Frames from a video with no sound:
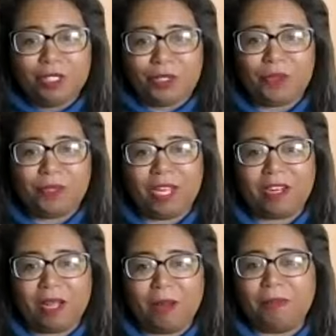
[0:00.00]
to their
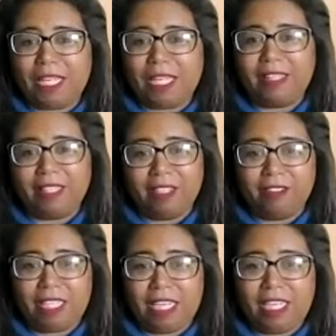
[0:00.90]
company and their
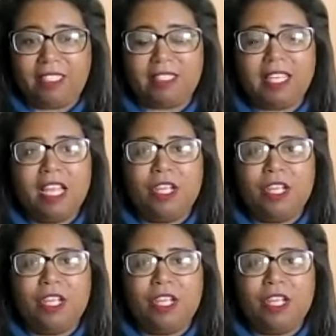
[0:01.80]
needs.